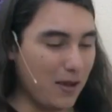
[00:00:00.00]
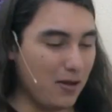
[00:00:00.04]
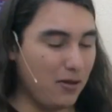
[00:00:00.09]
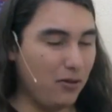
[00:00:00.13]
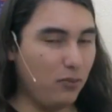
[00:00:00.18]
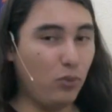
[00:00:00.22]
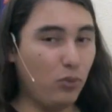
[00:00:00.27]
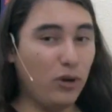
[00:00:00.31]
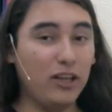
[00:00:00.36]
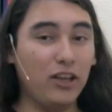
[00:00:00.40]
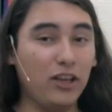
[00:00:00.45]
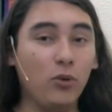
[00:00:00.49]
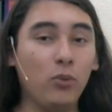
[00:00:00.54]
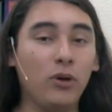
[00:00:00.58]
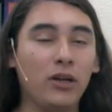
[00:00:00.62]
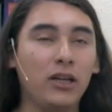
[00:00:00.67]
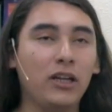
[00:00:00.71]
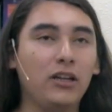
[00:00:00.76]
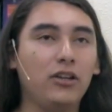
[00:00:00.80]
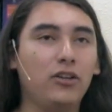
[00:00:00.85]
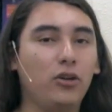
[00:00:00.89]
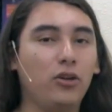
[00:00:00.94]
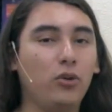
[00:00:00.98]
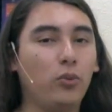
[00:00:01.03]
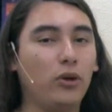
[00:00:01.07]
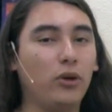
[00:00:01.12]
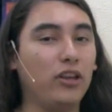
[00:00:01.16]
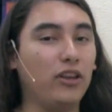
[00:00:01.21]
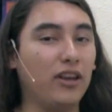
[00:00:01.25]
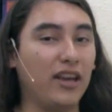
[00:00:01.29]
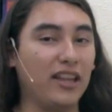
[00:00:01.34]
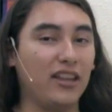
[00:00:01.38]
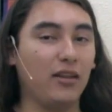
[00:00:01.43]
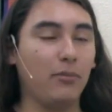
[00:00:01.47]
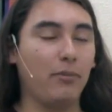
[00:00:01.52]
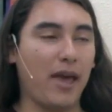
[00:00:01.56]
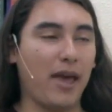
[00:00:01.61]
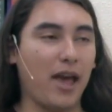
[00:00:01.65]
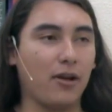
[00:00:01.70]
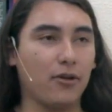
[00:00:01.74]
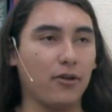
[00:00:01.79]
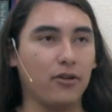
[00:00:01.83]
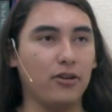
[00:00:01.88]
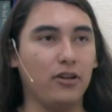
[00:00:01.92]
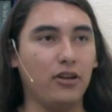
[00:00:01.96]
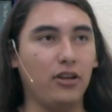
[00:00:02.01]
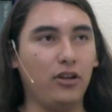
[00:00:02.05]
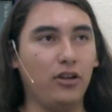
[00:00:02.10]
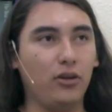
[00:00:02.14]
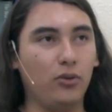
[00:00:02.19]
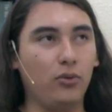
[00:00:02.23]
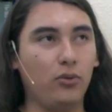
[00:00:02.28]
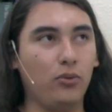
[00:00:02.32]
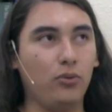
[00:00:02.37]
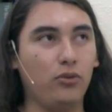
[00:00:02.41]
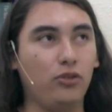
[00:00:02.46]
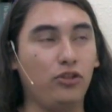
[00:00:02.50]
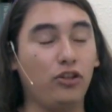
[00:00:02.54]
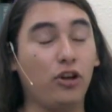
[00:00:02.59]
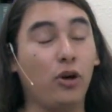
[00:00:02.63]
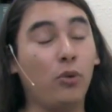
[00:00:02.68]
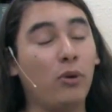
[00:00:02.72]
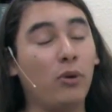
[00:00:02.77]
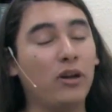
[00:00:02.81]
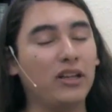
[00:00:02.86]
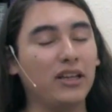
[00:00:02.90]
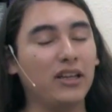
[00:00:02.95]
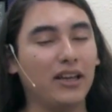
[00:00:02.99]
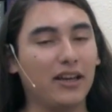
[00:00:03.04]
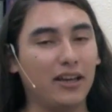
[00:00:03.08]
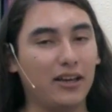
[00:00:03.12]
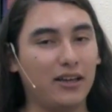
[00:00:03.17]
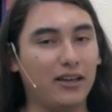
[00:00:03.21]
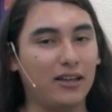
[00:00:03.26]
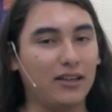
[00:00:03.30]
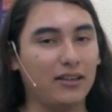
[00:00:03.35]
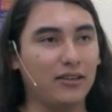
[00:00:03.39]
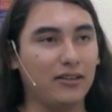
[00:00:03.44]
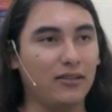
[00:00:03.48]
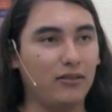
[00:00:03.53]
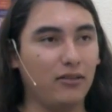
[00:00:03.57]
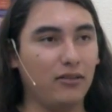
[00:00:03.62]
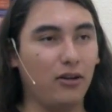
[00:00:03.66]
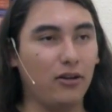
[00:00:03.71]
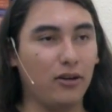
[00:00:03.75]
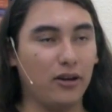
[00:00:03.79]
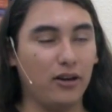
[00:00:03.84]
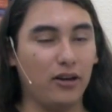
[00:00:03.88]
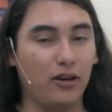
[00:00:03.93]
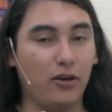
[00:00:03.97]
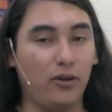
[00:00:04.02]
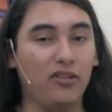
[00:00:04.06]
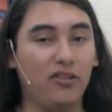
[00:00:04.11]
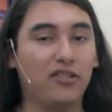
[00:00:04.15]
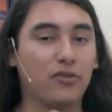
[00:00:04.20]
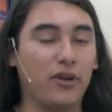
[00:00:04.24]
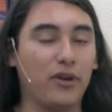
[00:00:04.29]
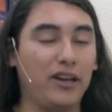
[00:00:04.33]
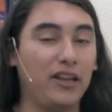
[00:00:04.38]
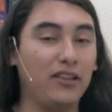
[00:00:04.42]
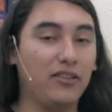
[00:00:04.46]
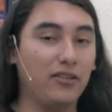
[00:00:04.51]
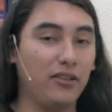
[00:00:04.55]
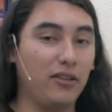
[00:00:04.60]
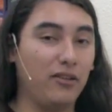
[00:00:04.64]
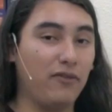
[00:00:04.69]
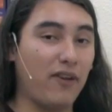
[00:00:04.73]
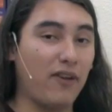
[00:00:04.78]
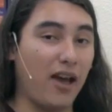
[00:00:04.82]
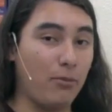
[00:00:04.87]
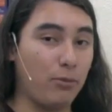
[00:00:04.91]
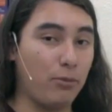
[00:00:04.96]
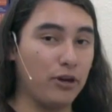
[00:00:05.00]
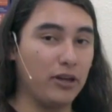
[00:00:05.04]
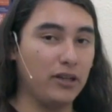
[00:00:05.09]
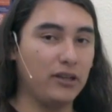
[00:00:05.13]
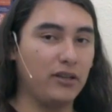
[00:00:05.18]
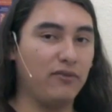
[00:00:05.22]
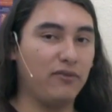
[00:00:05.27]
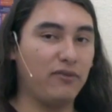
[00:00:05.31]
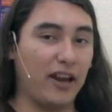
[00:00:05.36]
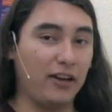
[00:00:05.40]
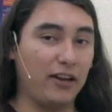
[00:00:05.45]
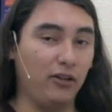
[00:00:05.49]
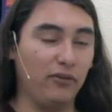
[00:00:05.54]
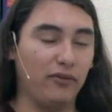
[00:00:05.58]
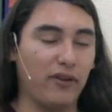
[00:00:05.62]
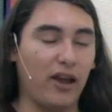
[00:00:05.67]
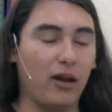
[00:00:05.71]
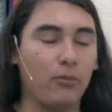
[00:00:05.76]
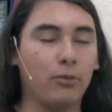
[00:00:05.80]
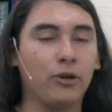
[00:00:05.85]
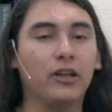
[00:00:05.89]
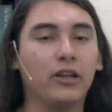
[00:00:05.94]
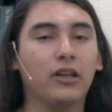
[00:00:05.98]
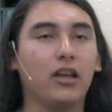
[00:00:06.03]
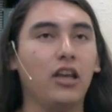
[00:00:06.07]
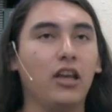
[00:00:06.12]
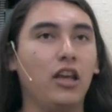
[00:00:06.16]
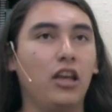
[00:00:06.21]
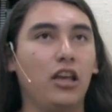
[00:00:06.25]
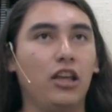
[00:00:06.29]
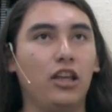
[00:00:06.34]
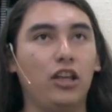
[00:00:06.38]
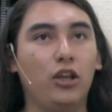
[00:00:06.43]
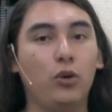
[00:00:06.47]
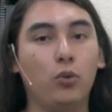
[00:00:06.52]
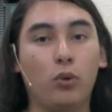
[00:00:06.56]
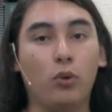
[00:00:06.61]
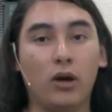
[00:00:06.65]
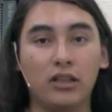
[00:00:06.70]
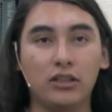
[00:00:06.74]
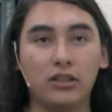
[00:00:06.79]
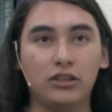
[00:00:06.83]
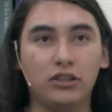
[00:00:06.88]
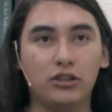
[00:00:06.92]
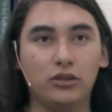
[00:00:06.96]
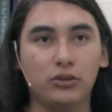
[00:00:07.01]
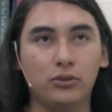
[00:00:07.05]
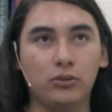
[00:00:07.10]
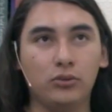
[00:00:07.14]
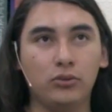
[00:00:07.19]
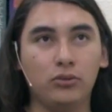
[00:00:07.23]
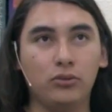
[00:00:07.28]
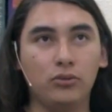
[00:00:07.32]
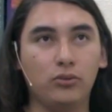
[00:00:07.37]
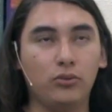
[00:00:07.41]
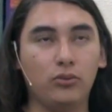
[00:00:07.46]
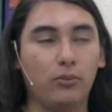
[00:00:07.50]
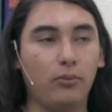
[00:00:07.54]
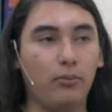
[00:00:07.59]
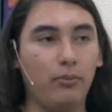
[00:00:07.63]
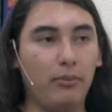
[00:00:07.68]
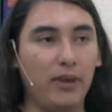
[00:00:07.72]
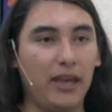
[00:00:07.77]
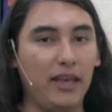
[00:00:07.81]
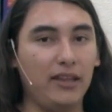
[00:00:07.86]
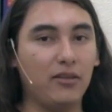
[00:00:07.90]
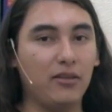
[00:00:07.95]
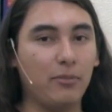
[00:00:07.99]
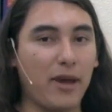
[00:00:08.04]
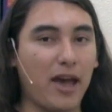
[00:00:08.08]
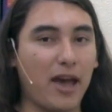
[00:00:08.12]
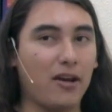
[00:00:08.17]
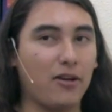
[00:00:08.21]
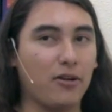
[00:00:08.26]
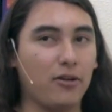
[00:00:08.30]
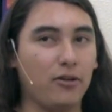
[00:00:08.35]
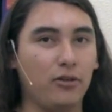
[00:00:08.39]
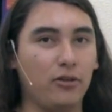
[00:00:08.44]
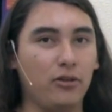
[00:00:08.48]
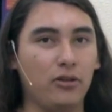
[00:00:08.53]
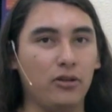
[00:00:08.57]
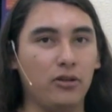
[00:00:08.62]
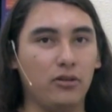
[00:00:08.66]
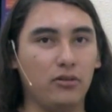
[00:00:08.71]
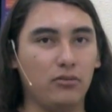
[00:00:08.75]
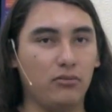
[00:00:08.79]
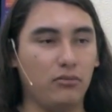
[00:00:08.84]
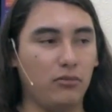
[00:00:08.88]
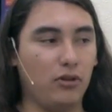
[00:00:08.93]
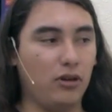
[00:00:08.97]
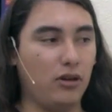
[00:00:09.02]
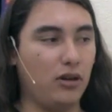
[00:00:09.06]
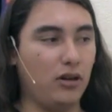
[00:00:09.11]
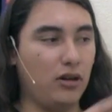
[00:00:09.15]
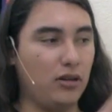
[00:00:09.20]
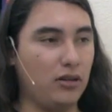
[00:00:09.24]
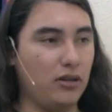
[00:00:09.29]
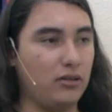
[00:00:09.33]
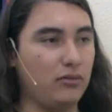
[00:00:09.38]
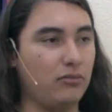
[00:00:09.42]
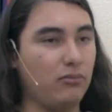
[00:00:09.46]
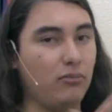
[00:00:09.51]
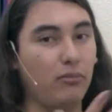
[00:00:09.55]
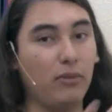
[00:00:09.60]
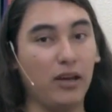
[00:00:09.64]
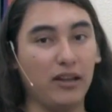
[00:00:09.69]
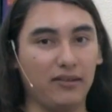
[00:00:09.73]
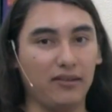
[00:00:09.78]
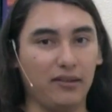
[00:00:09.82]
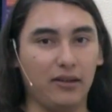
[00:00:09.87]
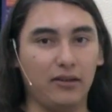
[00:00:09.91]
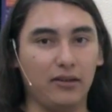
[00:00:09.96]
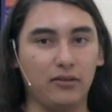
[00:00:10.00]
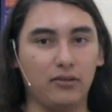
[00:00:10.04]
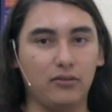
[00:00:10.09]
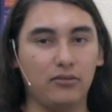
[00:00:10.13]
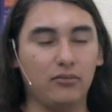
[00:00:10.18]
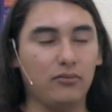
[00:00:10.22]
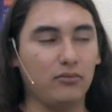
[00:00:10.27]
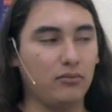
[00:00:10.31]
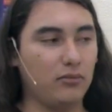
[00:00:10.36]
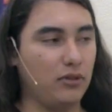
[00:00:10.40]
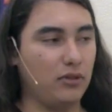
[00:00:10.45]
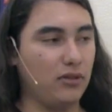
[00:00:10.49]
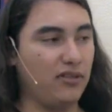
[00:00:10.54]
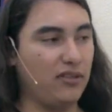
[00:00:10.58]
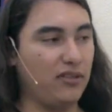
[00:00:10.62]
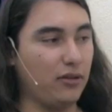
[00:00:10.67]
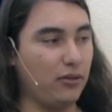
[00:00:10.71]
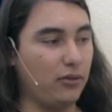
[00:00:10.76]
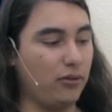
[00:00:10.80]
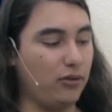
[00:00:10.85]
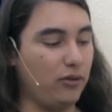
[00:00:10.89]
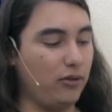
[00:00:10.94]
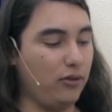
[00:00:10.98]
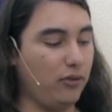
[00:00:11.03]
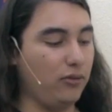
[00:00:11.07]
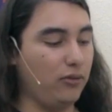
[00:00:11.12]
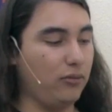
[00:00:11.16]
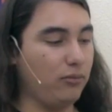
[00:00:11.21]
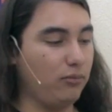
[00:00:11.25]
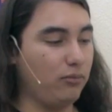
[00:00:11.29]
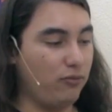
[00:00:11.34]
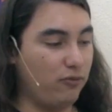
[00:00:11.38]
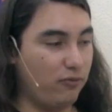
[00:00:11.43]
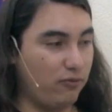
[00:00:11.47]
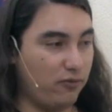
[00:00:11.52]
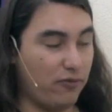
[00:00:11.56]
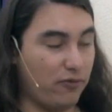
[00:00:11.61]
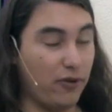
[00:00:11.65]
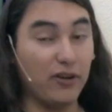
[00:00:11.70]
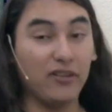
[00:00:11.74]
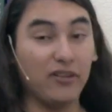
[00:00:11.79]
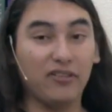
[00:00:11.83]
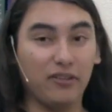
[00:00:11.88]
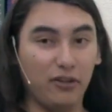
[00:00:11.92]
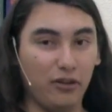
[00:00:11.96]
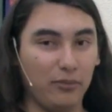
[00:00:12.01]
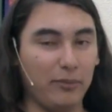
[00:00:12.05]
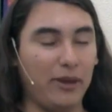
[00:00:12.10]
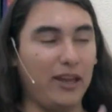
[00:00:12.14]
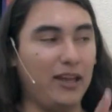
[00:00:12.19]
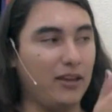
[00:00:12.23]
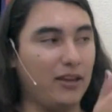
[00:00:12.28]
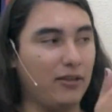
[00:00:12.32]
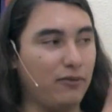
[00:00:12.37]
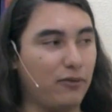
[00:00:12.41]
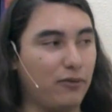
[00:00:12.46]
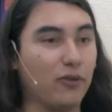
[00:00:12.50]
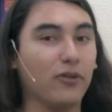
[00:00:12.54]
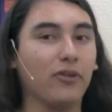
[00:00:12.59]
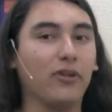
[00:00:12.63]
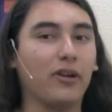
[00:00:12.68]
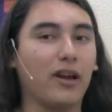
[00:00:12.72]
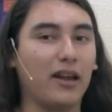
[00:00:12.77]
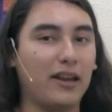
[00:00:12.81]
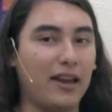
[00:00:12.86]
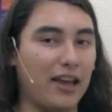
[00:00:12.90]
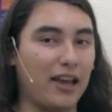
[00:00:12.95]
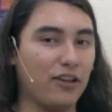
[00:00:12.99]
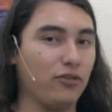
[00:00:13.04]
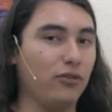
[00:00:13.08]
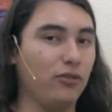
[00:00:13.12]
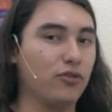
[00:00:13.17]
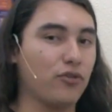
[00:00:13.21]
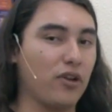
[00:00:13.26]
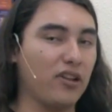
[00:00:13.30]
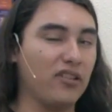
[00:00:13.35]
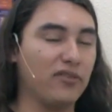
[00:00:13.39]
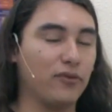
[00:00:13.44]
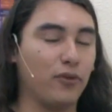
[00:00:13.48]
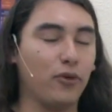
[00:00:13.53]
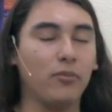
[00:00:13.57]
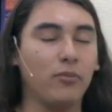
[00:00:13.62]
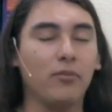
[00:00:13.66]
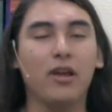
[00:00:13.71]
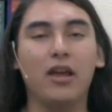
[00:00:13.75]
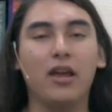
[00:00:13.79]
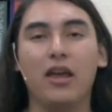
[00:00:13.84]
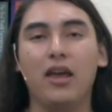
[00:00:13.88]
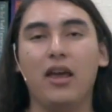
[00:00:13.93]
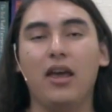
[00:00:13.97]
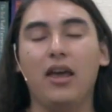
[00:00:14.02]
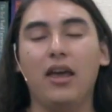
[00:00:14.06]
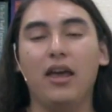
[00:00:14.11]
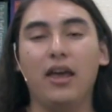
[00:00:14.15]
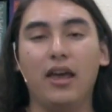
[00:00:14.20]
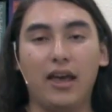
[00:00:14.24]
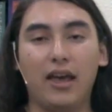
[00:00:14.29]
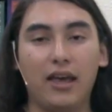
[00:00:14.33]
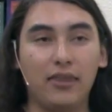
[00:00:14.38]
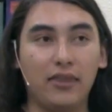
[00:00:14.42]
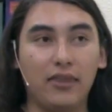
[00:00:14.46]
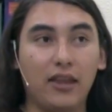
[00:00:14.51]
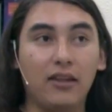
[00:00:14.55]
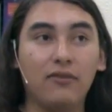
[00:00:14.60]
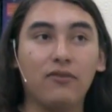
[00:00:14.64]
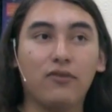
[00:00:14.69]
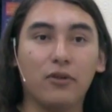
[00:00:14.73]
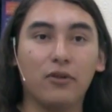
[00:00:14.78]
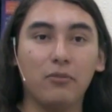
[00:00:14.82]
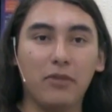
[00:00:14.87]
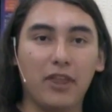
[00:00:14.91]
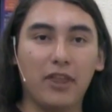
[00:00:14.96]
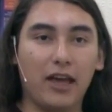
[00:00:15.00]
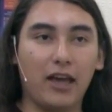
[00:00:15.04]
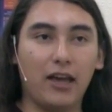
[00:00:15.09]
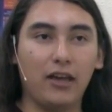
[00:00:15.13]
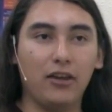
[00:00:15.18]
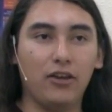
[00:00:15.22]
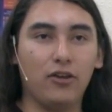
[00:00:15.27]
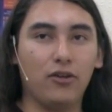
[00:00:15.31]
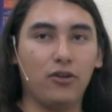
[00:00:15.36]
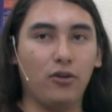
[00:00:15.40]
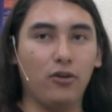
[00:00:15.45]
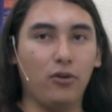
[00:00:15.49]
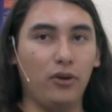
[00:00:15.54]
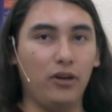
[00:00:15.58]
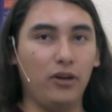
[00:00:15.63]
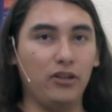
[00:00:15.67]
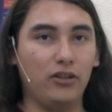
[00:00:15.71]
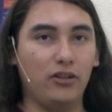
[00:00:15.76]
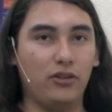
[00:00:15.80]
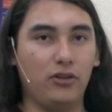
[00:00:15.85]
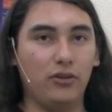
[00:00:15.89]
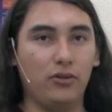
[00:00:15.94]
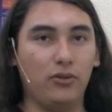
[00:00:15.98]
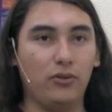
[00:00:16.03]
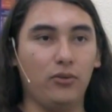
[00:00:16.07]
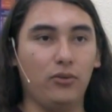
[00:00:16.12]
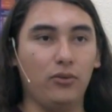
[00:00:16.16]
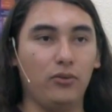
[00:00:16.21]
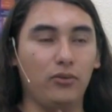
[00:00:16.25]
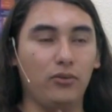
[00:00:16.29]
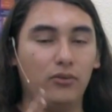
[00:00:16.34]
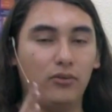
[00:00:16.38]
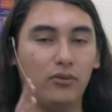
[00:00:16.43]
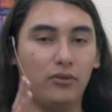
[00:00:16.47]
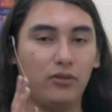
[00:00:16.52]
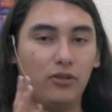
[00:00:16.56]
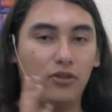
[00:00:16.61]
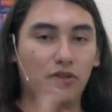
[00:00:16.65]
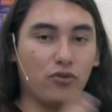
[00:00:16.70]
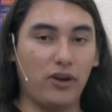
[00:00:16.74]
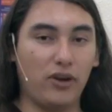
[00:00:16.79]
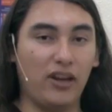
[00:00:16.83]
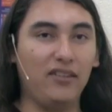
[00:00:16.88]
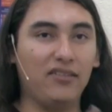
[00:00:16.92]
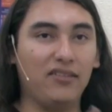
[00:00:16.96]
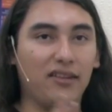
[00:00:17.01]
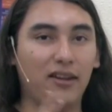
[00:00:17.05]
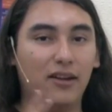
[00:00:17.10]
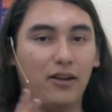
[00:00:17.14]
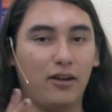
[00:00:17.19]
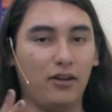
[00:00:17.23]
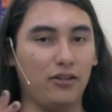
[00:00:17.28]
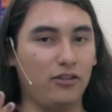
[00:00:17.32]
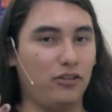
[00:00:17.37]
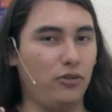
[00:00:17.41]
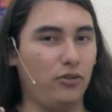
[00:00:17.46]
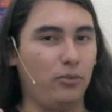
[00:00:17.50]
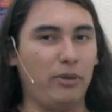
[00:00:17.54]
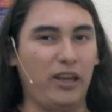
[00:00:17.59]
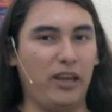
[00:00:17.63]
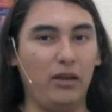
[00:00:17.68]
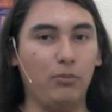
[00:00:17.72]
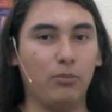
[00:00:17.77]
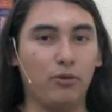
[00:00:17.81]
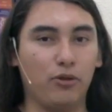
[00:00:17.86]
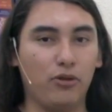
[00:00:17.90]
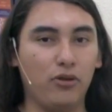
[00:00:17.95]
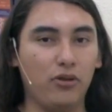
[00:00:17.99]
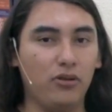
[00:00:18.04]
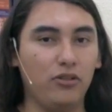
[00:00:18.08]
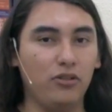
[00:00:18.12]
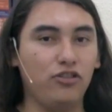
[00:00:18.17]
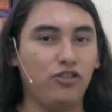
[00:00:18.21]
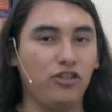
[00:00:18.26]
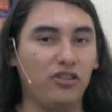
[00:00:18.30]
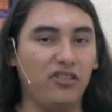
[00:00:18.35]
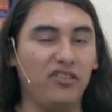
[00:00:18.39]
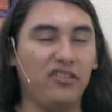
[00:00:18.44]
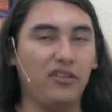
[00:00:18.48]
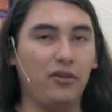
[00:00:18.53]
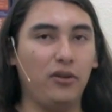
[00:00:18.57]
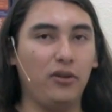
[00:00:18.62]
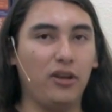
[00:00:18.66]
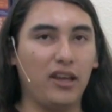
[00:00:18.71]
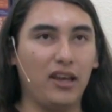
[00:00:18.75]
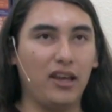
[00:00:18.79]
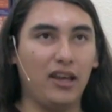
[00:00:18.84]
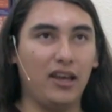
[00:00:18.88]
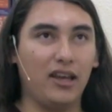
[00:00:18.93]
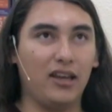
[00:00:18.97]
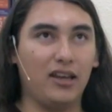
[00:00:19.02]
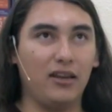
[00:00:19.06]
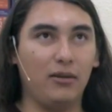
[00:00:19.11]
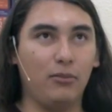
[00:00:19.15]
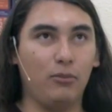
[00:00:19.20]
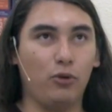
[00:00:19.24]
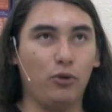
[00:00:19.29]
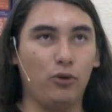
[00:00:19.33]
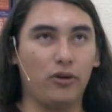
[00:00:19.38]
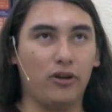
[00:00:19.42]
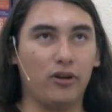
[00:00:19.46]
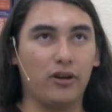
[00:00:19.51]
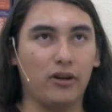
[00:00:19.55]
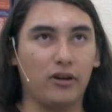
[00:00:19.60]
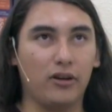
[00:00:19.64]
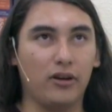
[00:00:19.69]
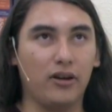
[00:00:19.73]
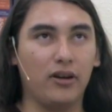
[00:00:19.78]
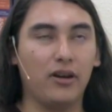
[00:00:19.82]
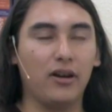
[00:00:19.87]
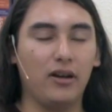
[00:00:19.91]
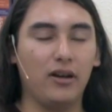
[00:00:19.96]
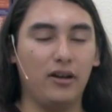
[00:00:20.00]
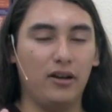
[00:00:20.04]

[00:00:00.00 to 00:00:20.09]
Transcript: What you want to do when you get the pattern, you don't want to cut or go straight into the fabric, the final fabric. You want to make the pattern on muslin. So you'll make it for an actual dress form. And then from that, you're going to trace it onto paper just so you can get a more